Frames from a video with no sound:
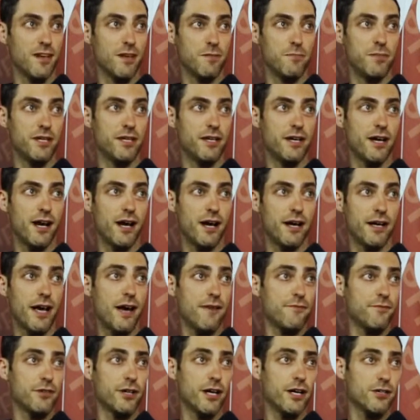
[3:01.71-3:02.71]
it'd be uh,
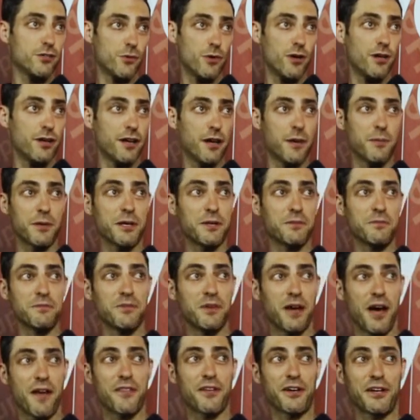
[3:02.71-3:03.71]
yeah, if you guys want. I mean,
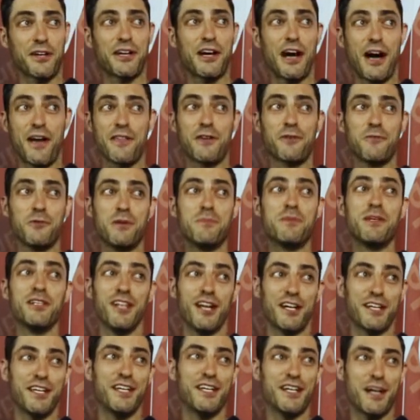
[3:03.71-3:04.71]
I think I think we'd be
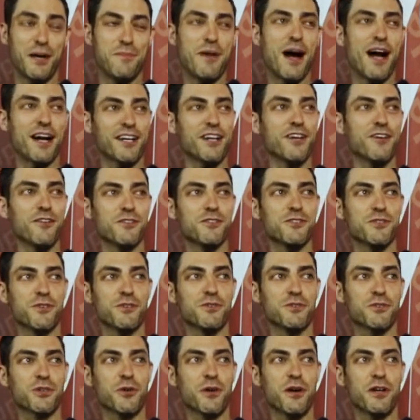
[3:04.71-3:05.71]
lucky to come back here. It's,
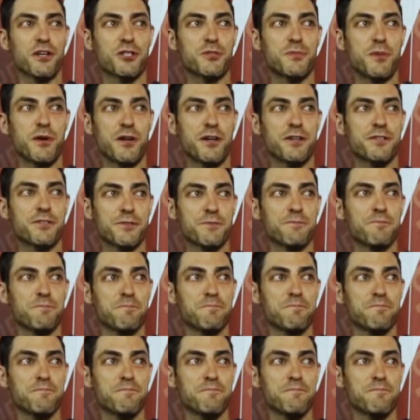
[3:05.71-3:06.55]
it's a great experience.